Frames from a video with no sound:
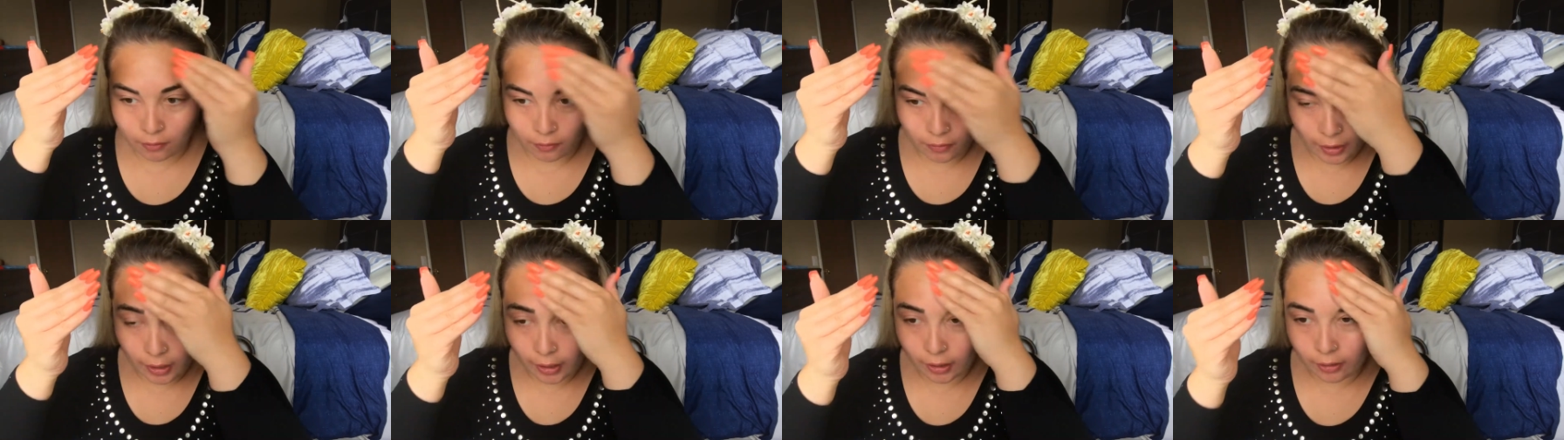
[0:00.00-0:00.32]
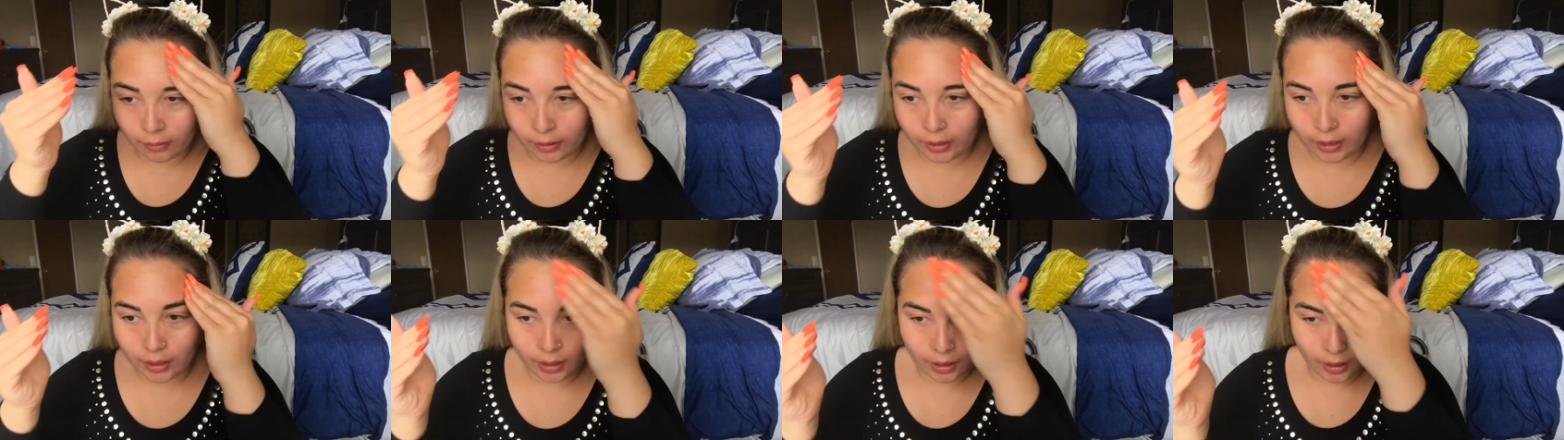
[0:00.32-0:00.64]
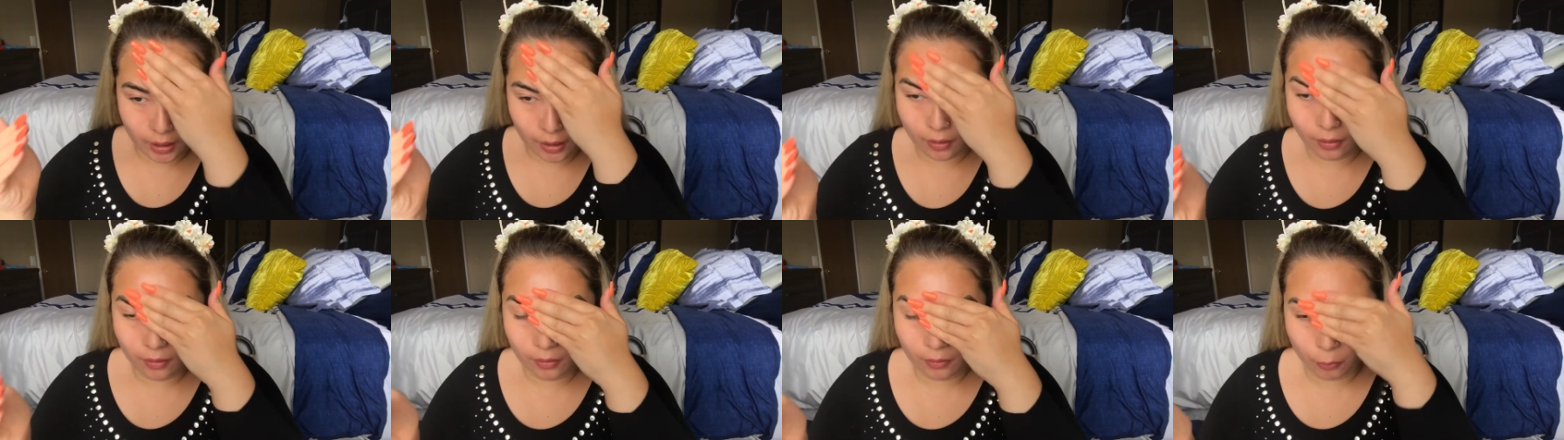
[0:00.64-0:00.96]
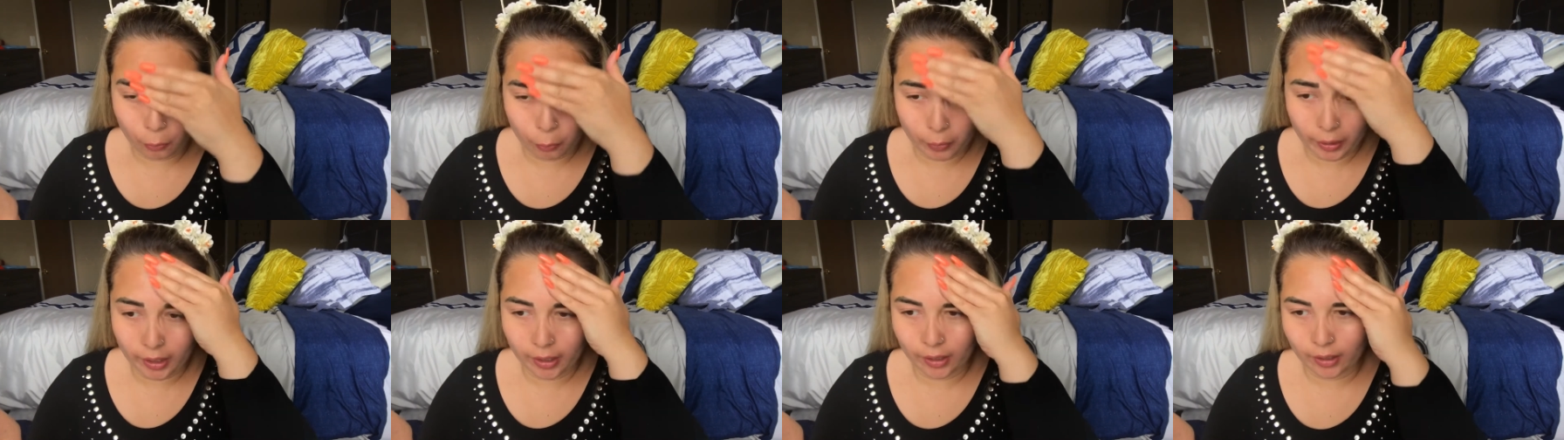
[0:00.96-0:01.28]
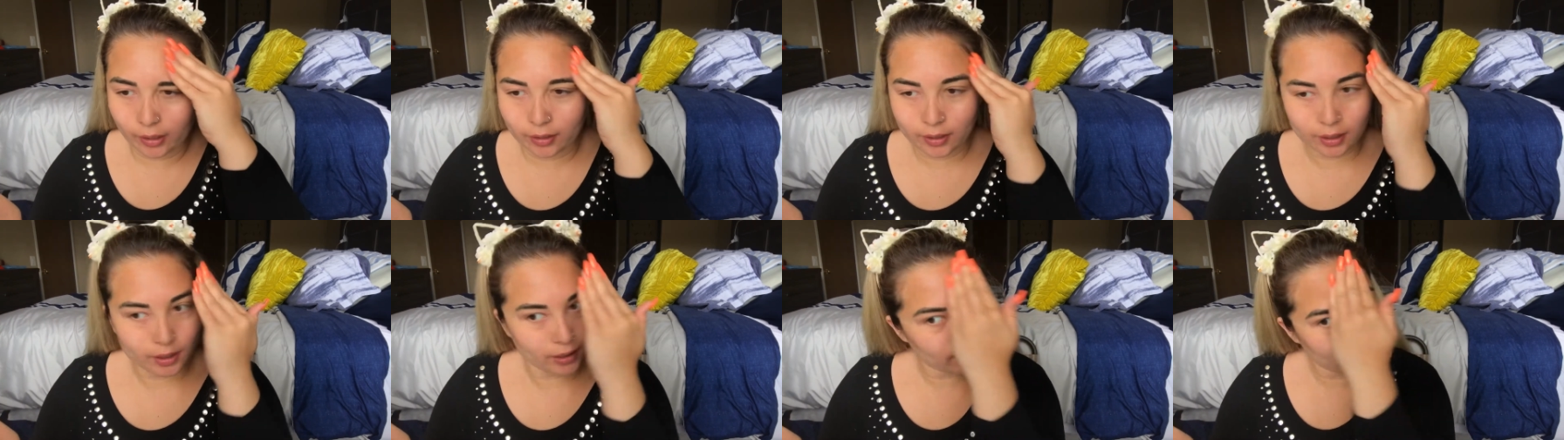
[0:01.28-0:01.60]
very
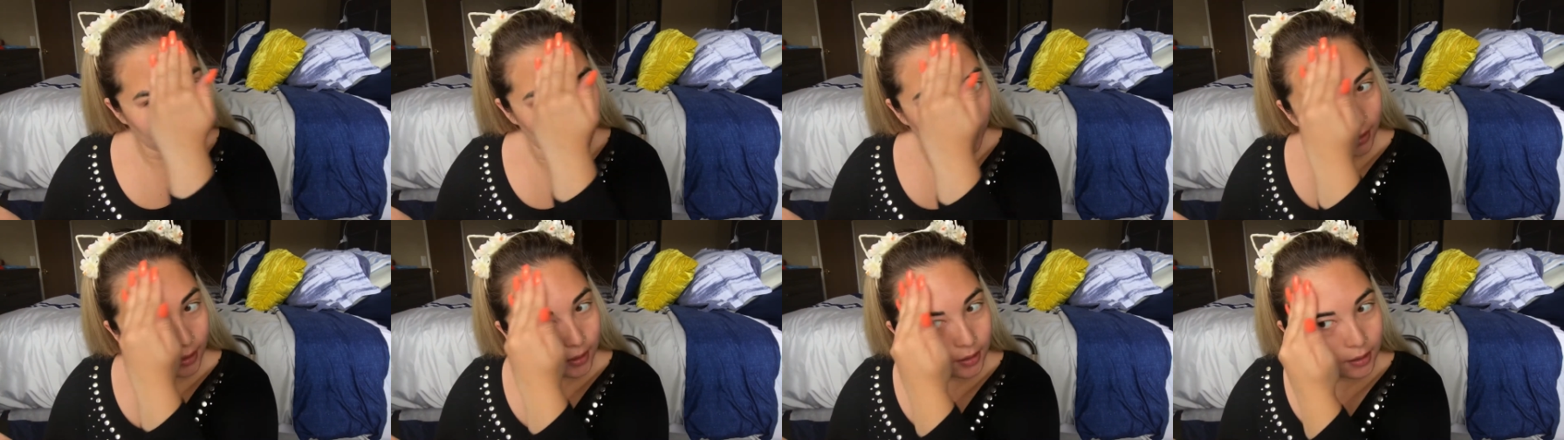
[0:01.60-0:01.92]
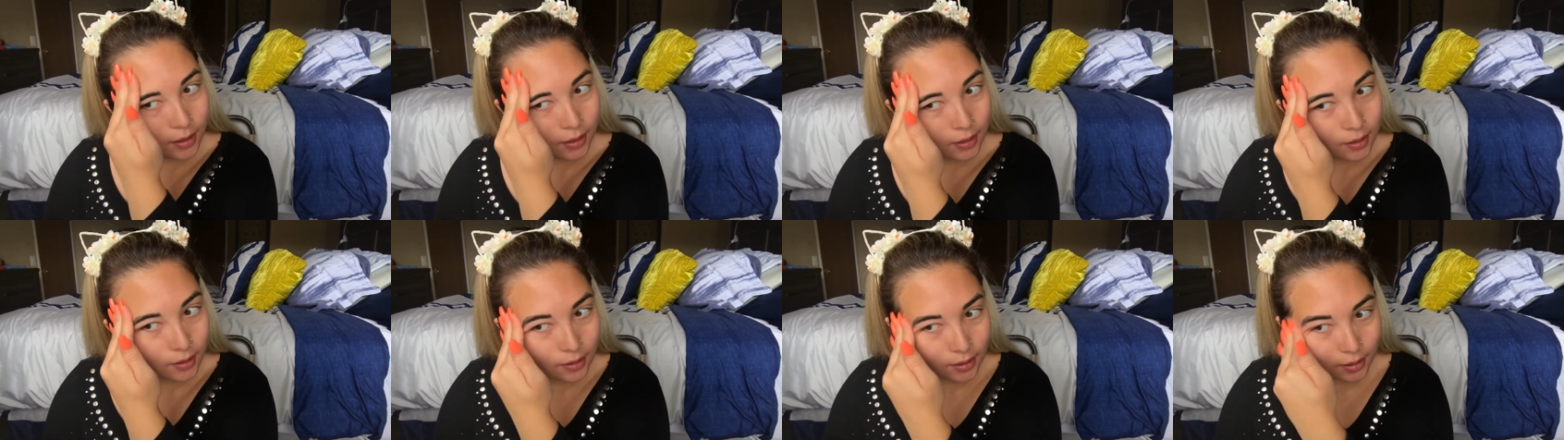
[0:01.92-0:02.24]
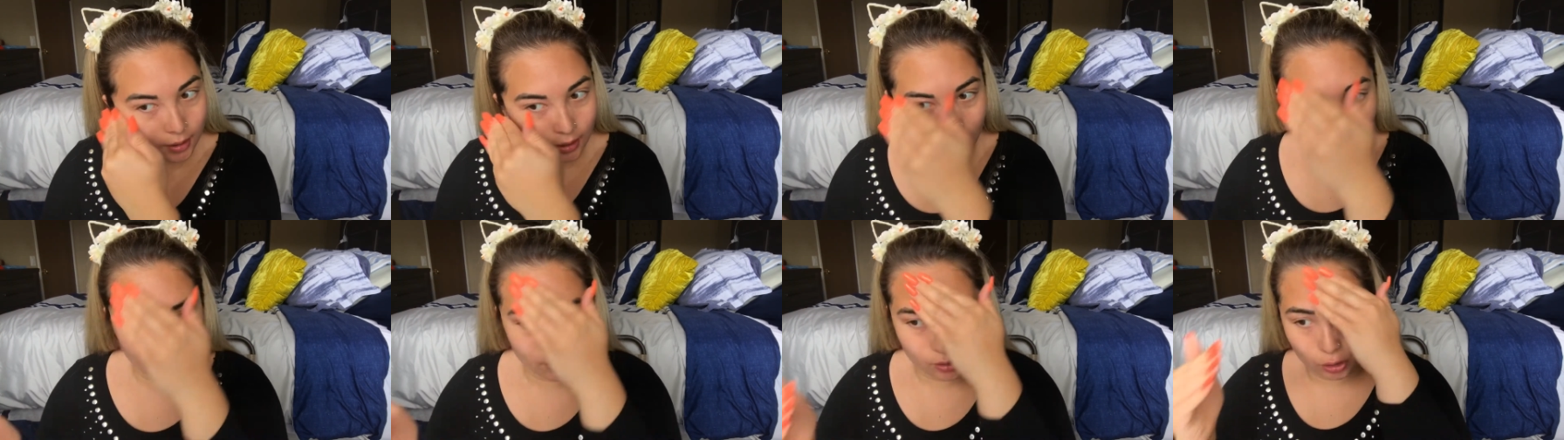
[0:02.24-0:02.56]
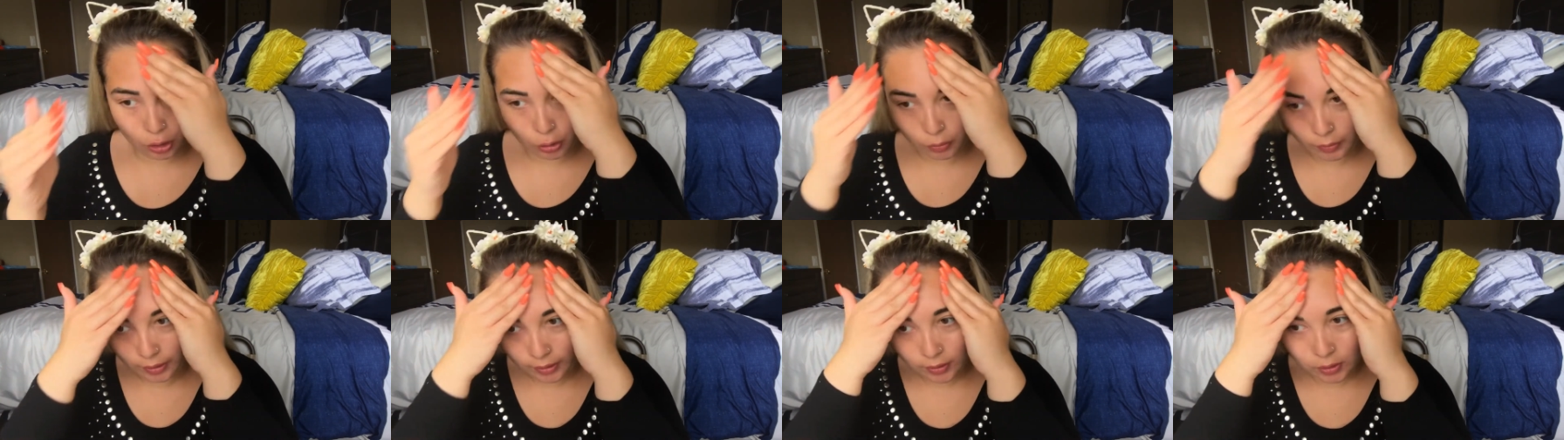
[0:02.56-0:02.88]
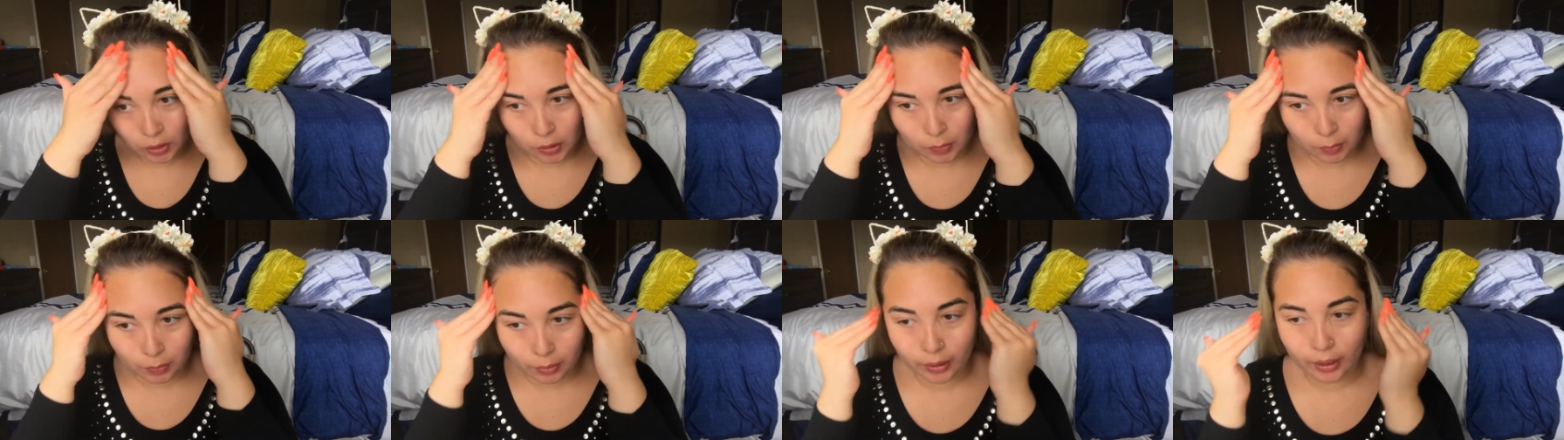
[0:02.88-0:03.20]
weird consistency to
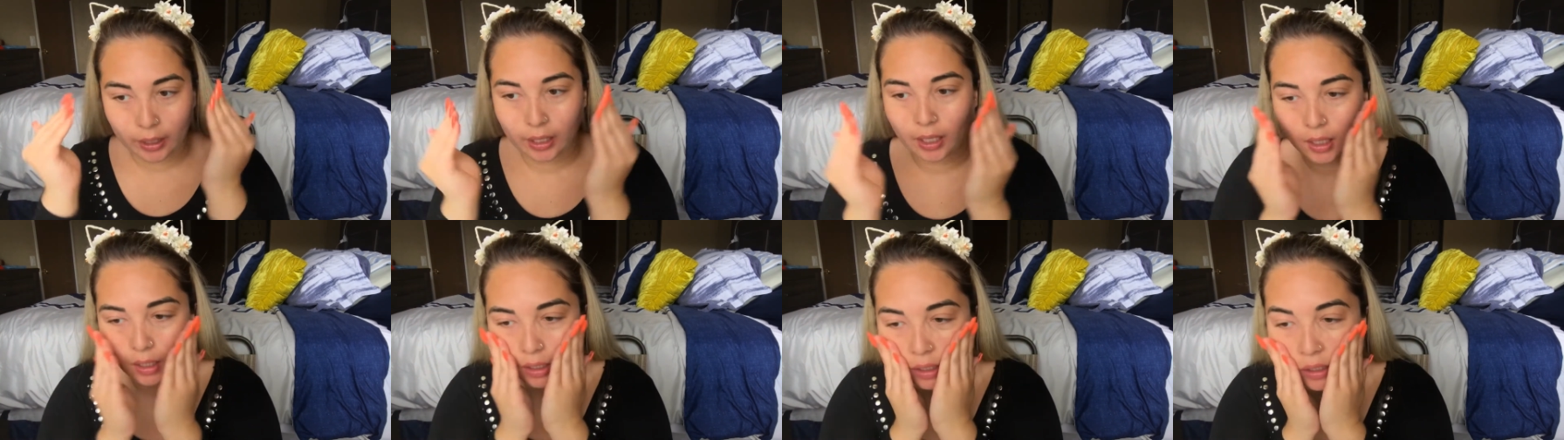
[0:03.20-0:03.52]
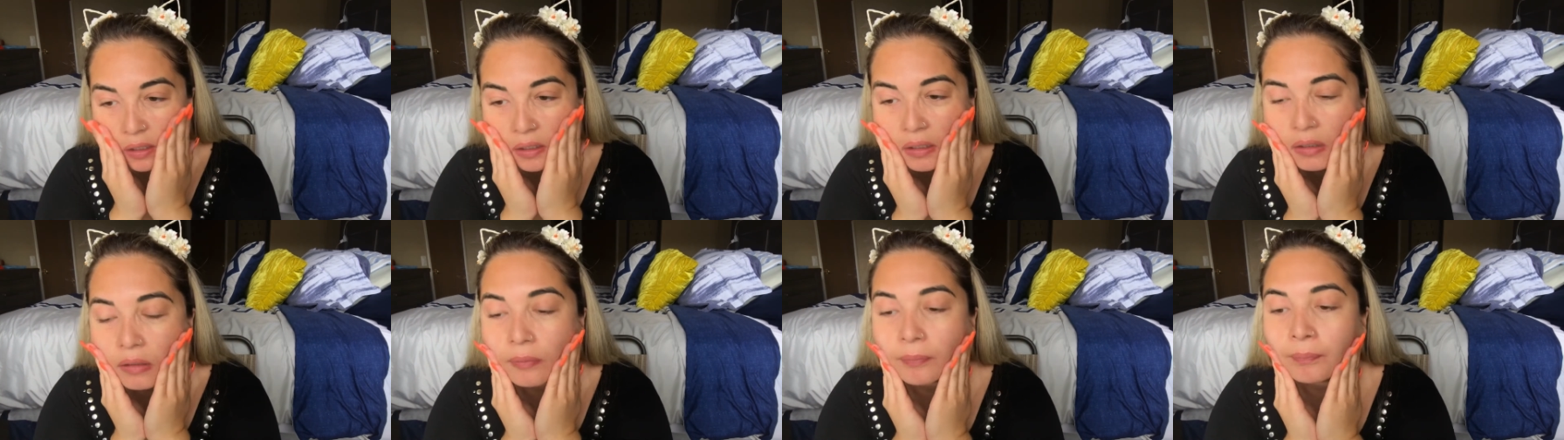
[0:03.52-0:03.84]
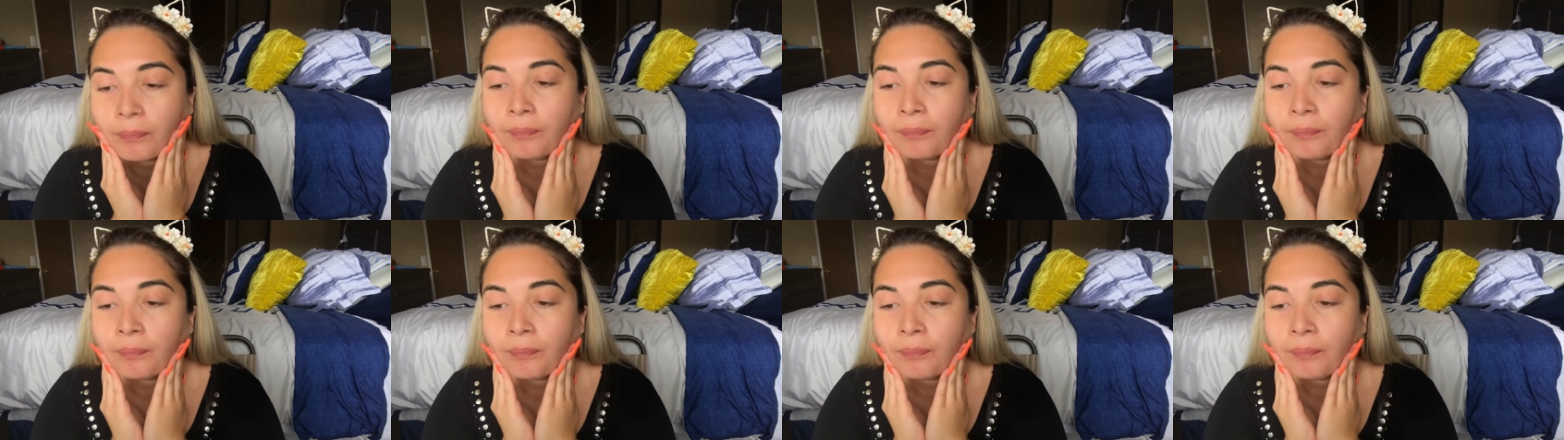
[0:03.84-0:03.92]
explain.